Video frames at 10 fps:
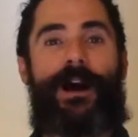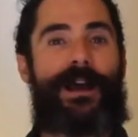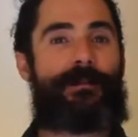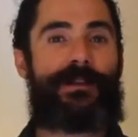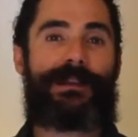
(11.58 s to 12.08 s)
I
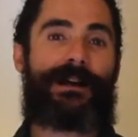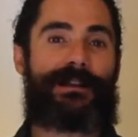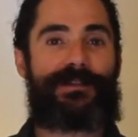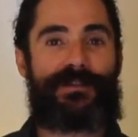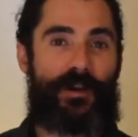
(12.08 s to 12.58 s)
am the
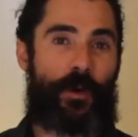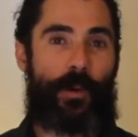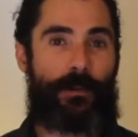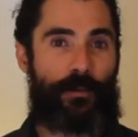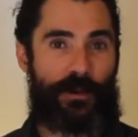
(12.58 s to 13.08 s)
luggage no
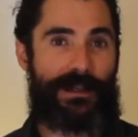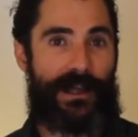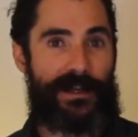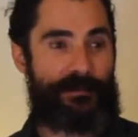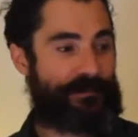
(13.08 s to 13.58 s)
one will
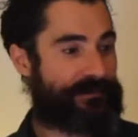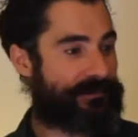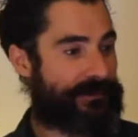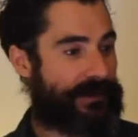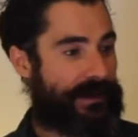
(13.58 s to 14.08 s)
claim,
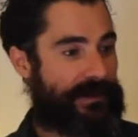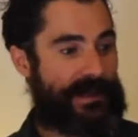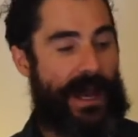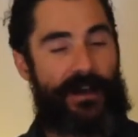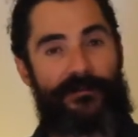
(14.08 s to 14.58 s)

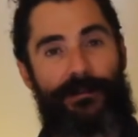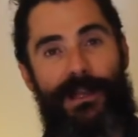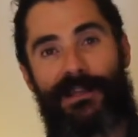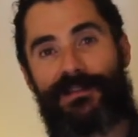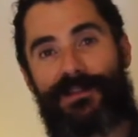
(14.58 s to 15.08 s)
the
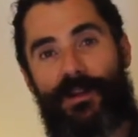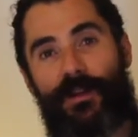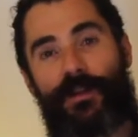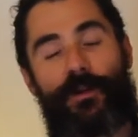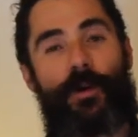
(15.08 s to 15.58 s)
out-of-place
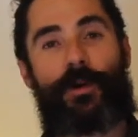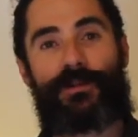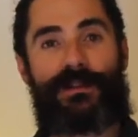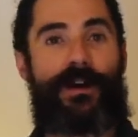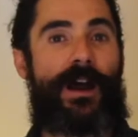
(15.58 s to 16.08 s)
turd
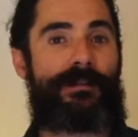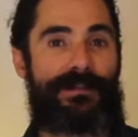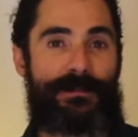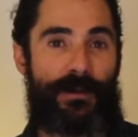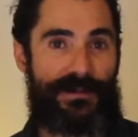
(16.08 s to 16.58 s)
all deny
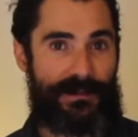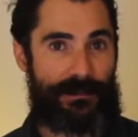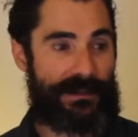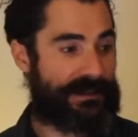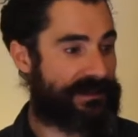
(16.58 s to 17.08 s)

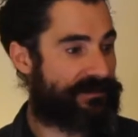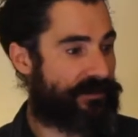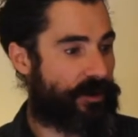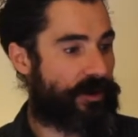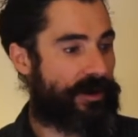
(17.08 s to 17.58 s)
responsibility
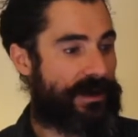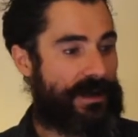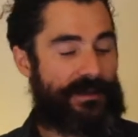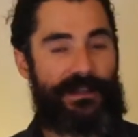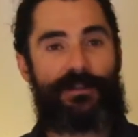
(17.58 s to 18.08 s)
for,
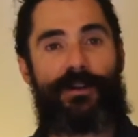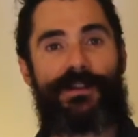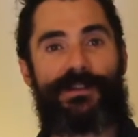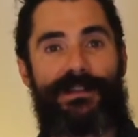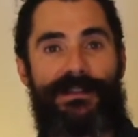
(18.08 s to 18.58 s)
the
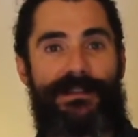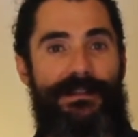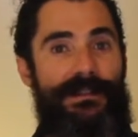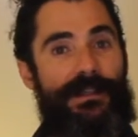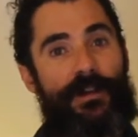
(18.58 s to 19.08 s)
incredulous
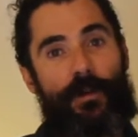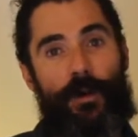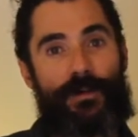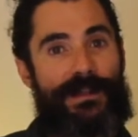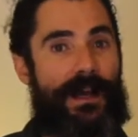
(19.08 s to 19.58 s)
sneer
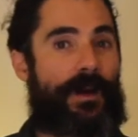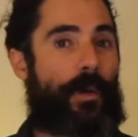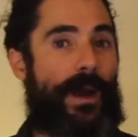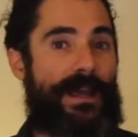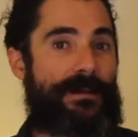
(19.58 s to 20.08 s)
all tuck
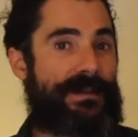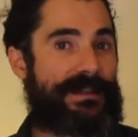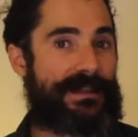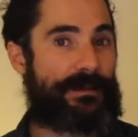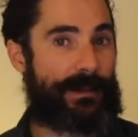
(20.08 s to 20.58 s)
away
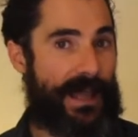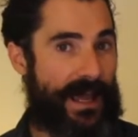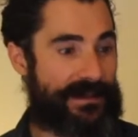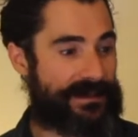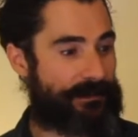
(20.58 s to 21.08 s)
beneath
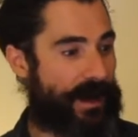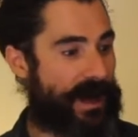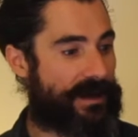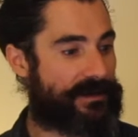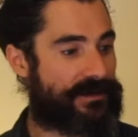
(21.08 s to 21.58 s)
bland
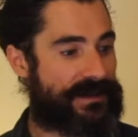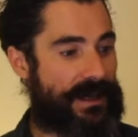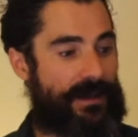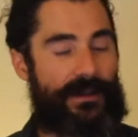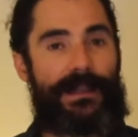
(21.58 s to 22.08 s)
smiles,
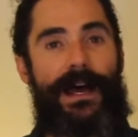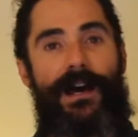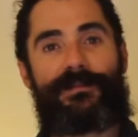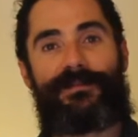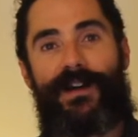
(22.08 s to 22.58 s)
the
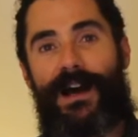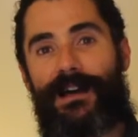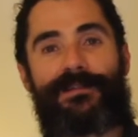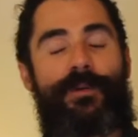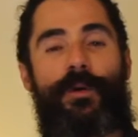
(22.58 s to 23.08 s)
loud
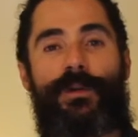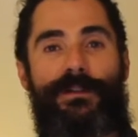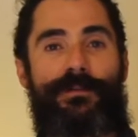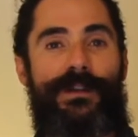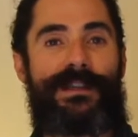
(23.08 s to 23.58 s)
fart all
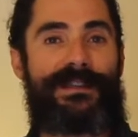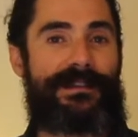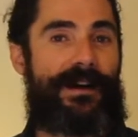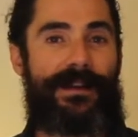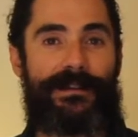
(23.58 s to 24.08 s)
agree
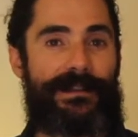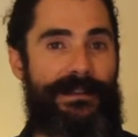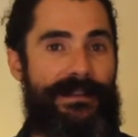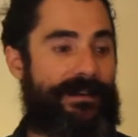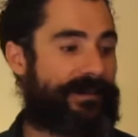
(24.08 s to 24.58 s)

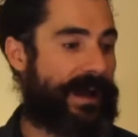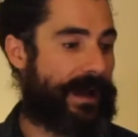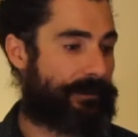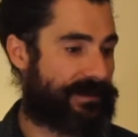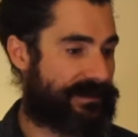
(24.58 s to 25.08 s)
silently never
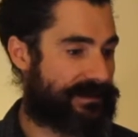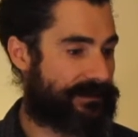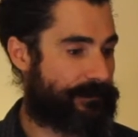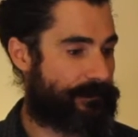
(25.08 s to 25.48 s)
happened.